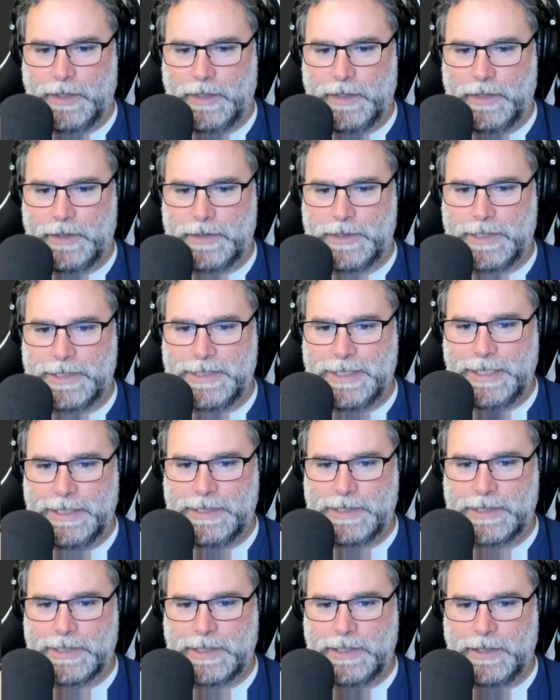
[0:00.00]
to
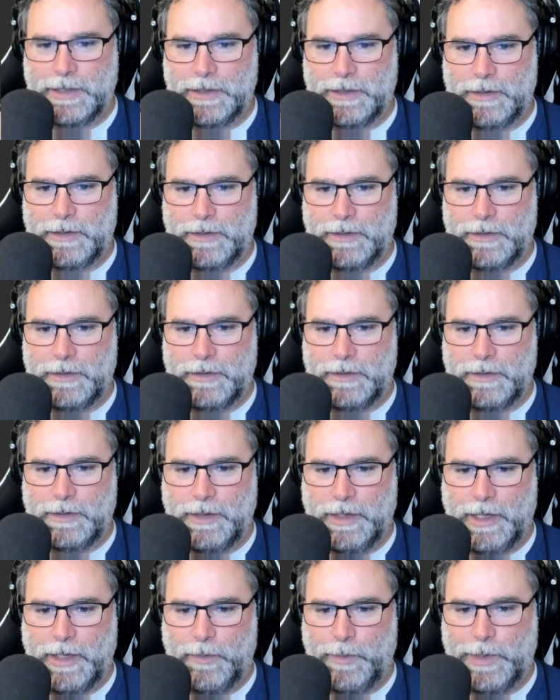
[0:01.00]
disk,
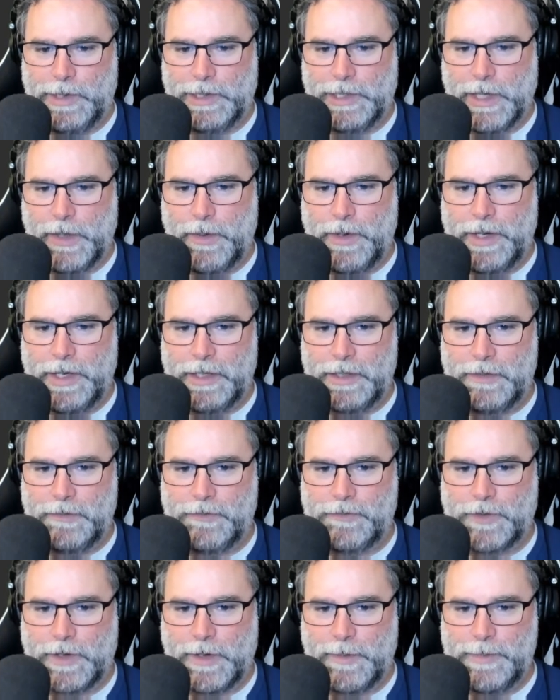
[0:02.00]
and we loaded it
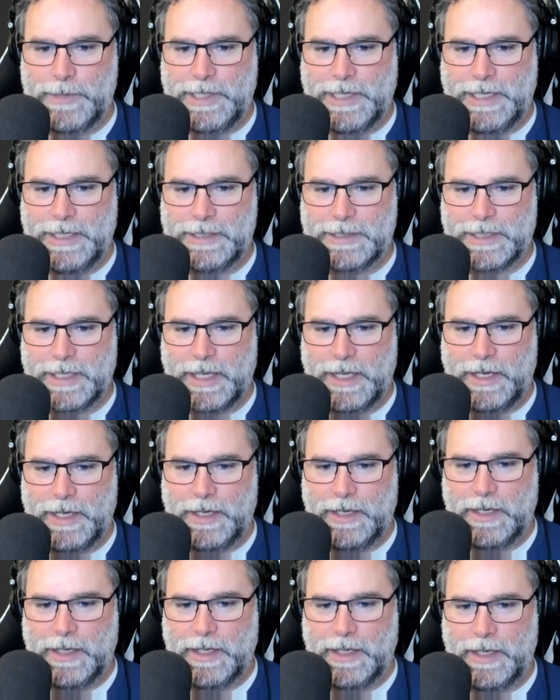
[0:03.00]
from disk, and
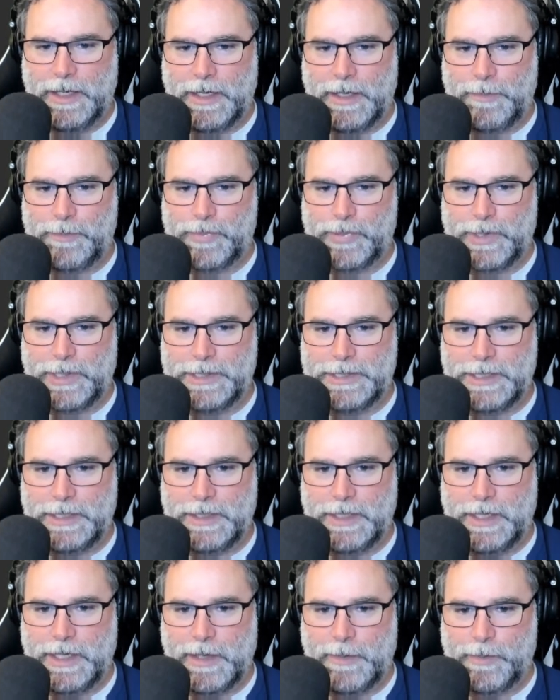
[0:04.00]
it printed
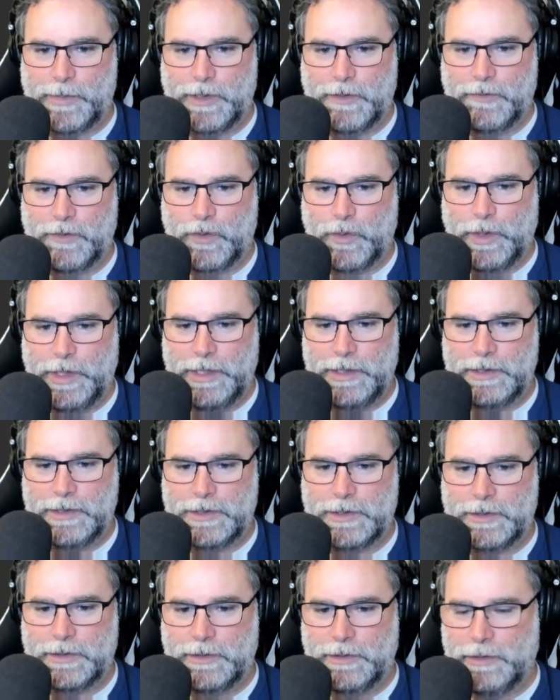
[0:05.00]
the number of
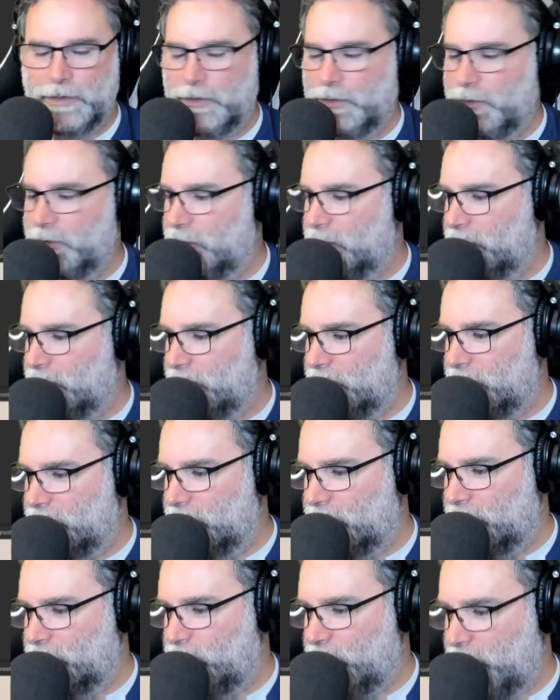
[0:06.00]
coins.
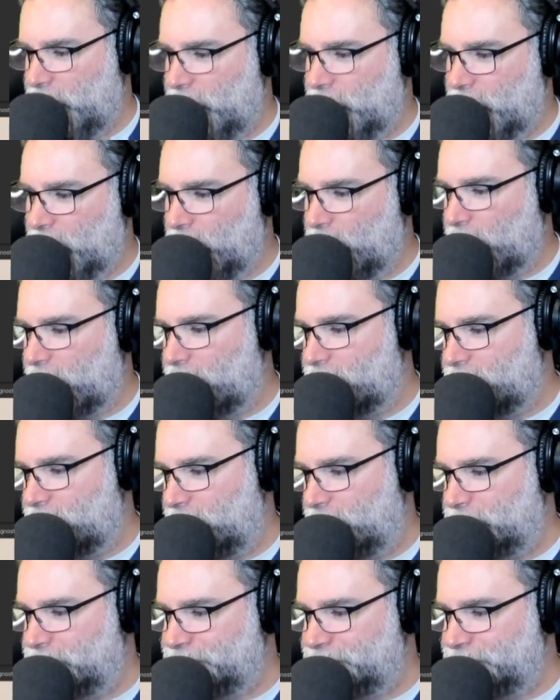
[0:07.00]
Way to go, R2.